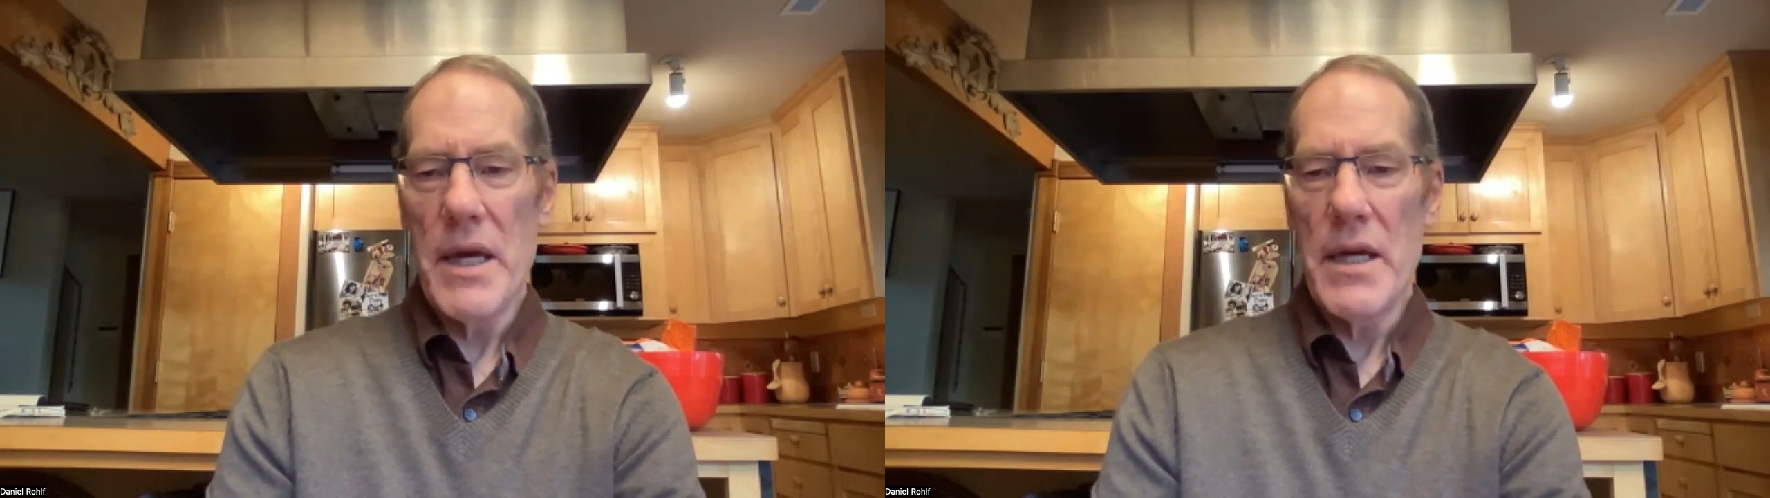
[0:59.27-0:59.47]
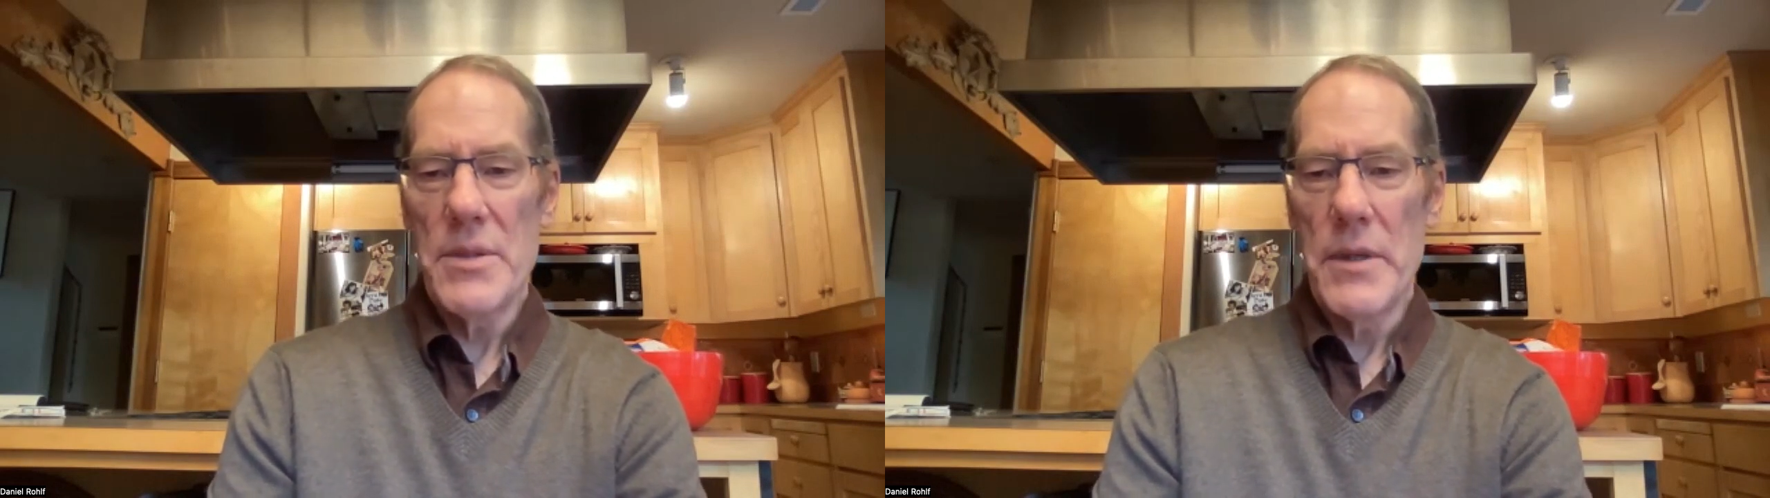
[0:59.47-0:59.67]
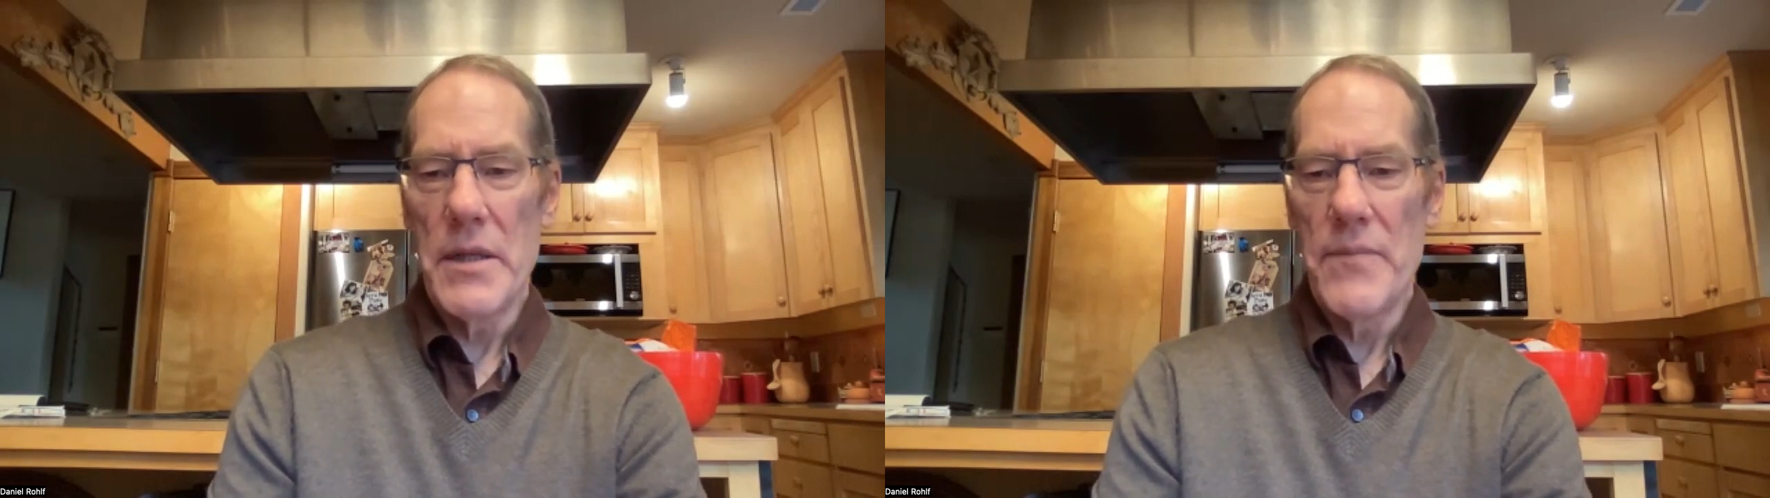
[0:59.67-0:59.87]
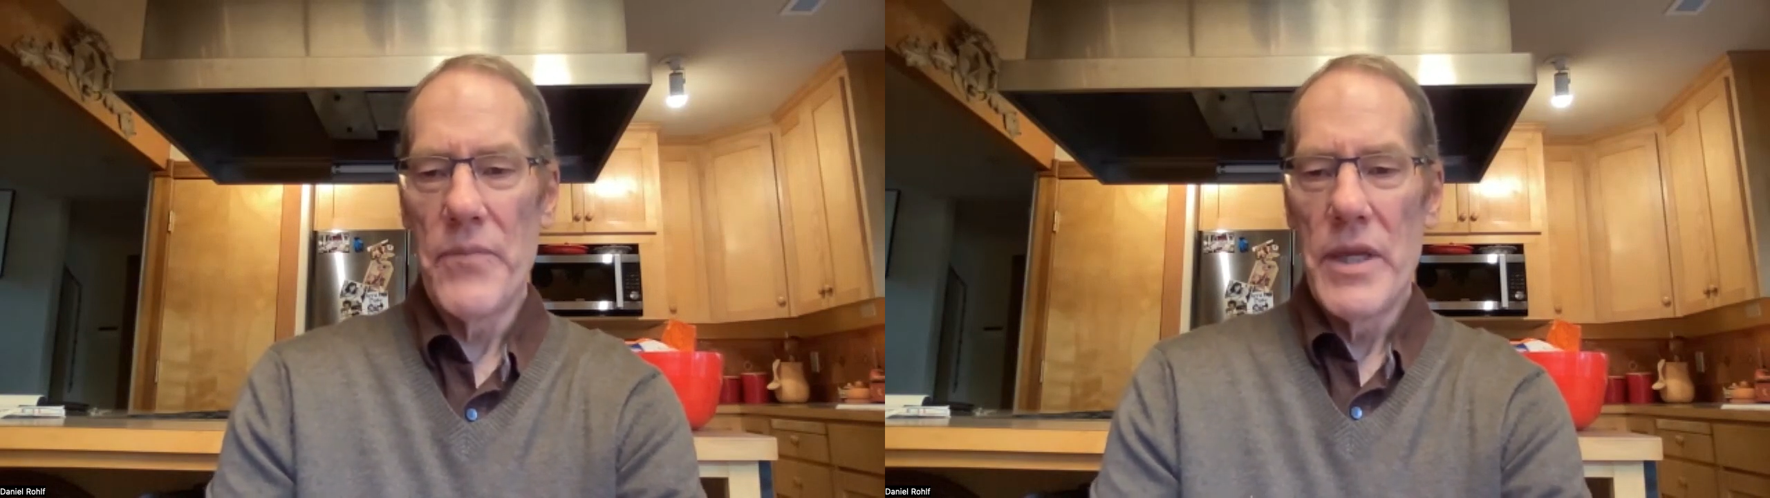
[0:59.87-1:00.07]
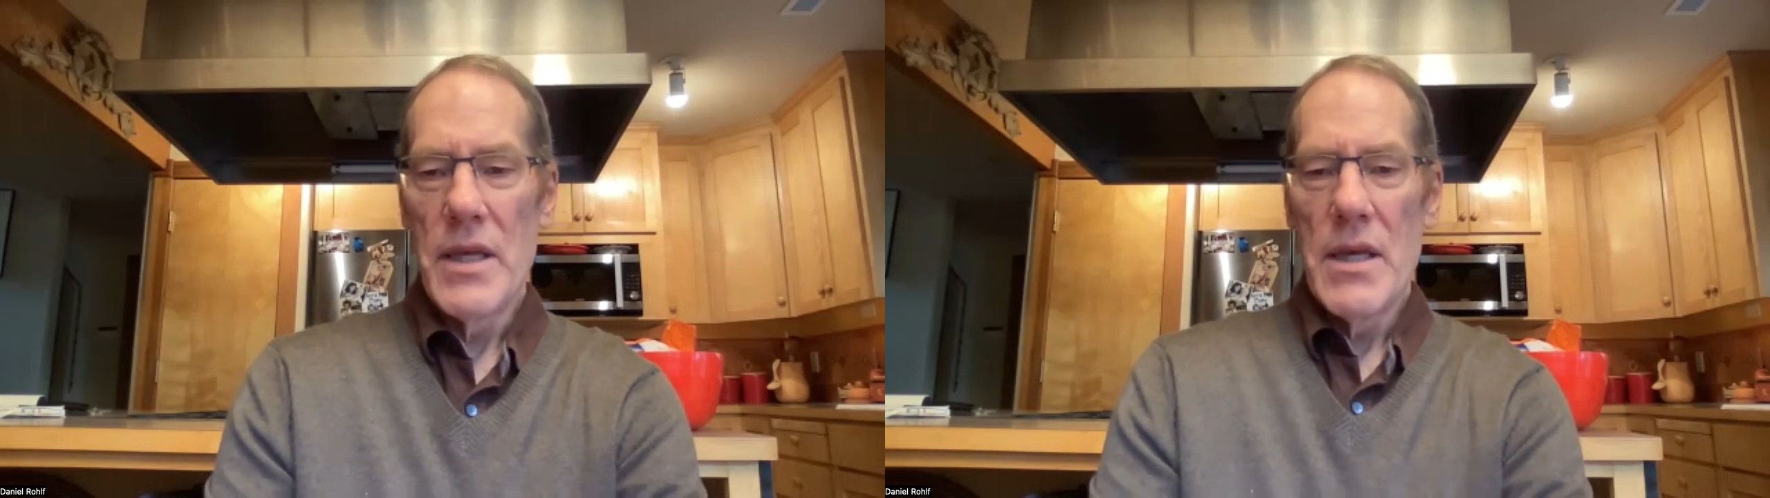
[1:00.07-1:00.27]
management.
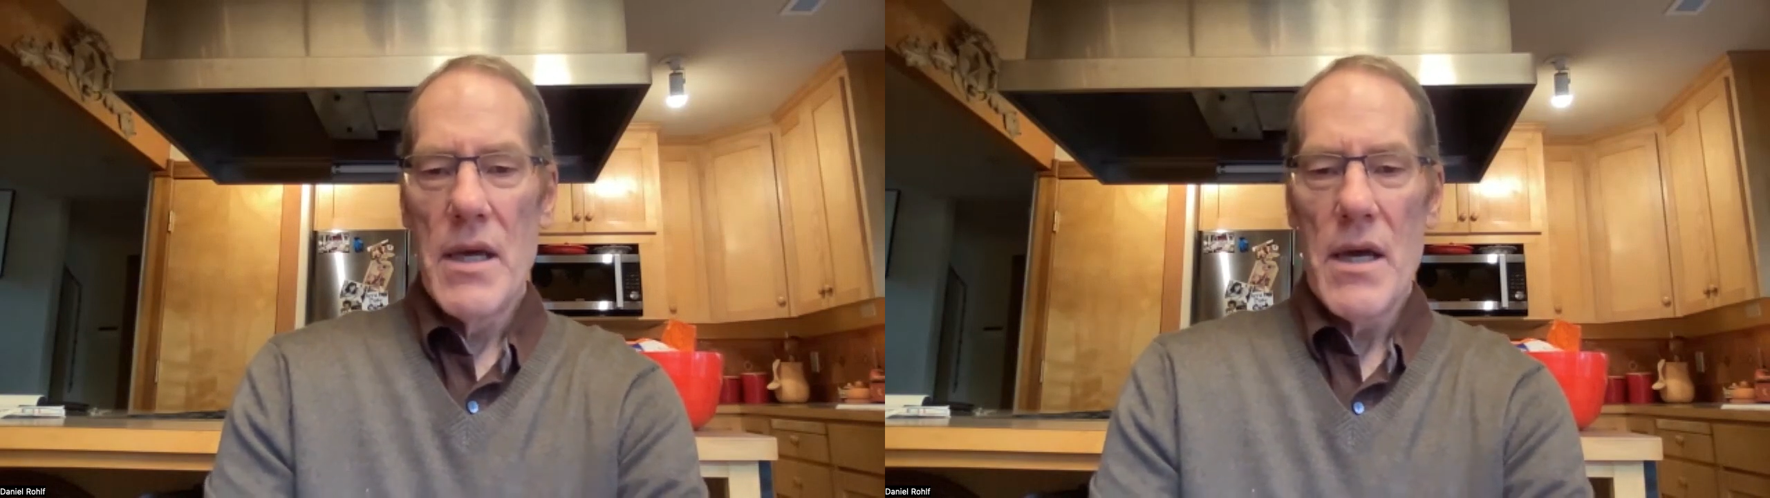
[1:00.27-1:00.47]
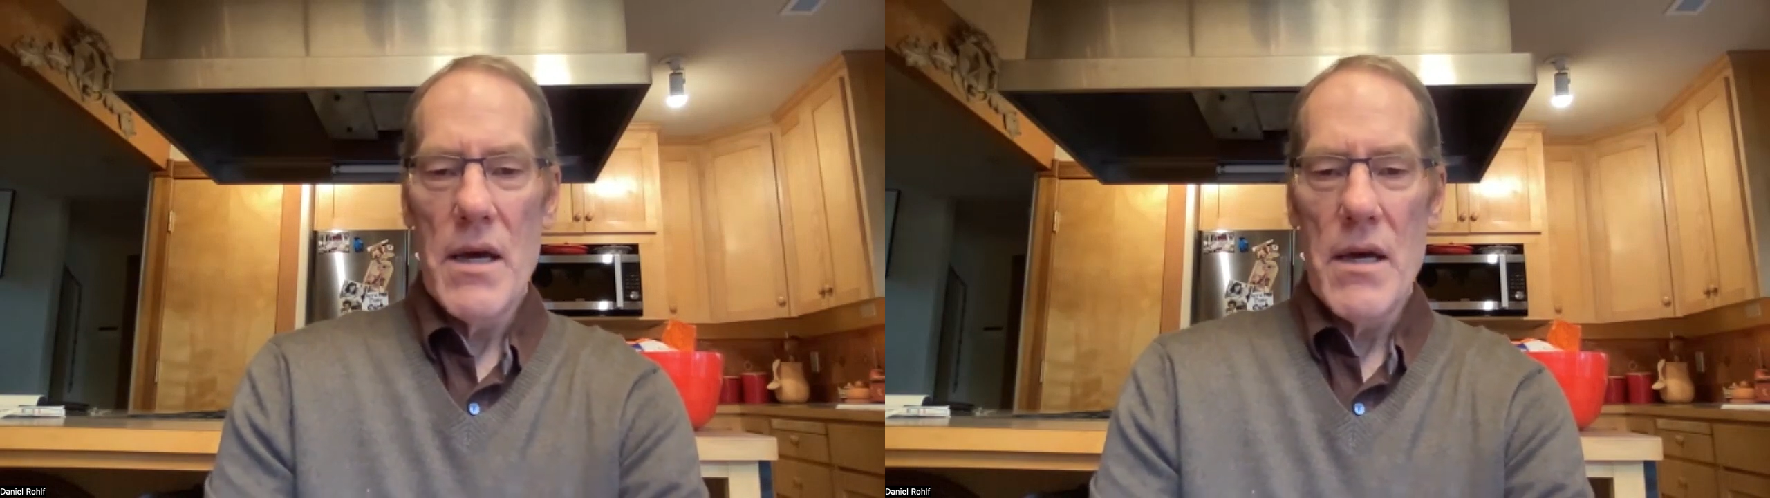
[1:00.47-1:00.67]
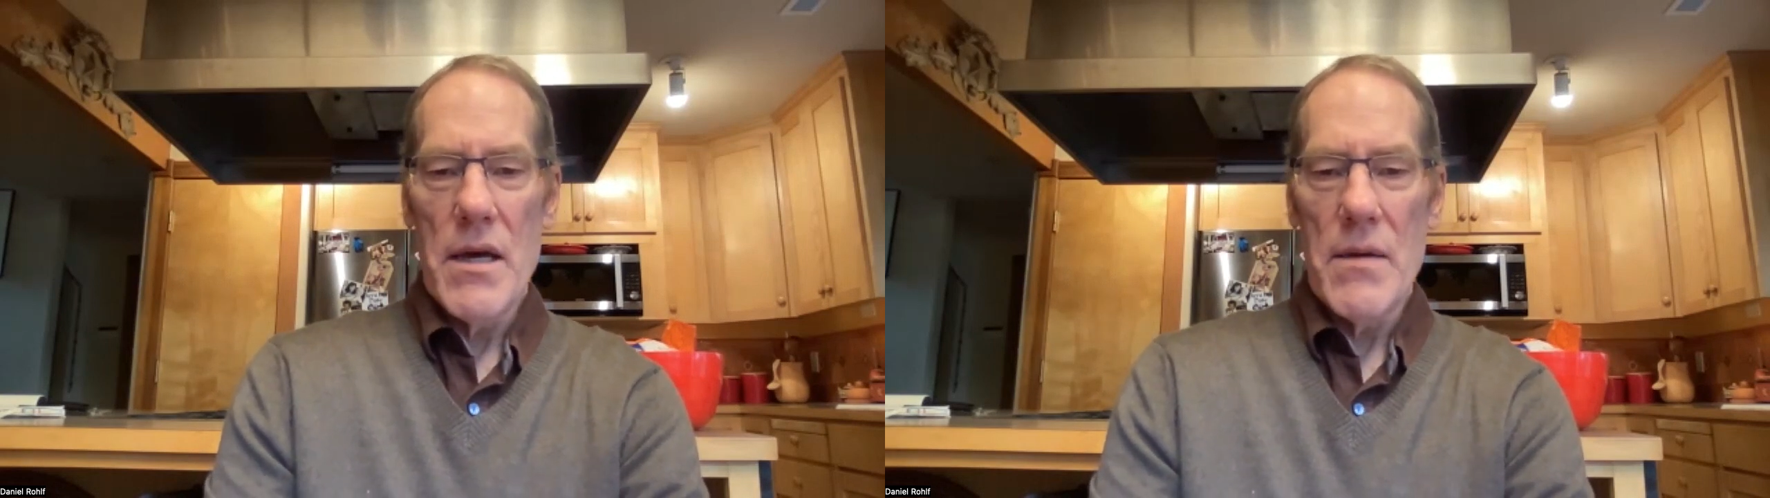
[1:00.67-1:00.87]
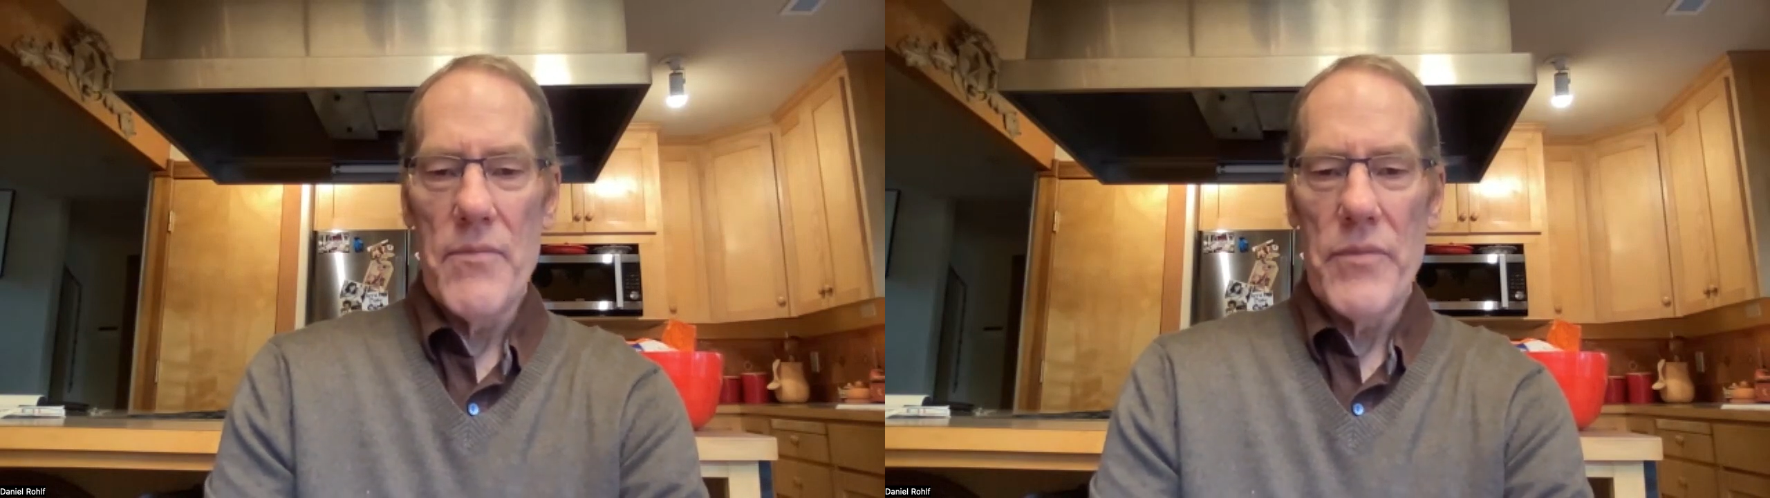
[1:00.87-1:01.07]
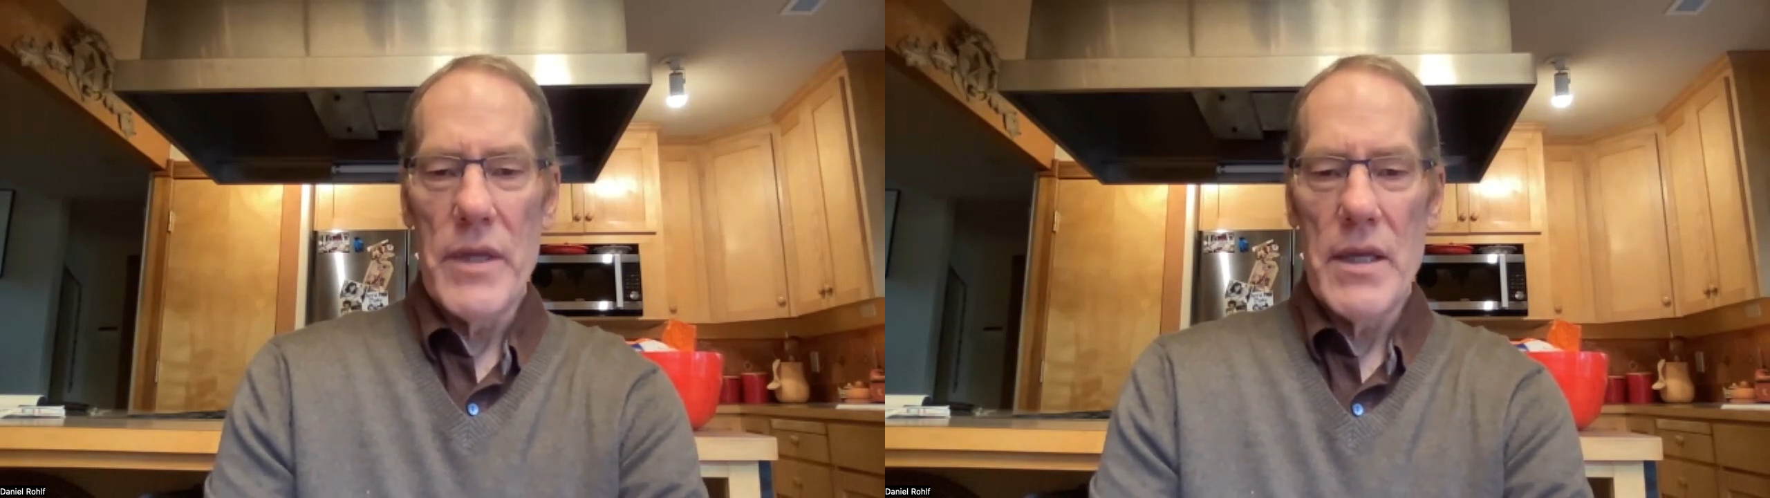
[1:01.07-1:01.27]
Um,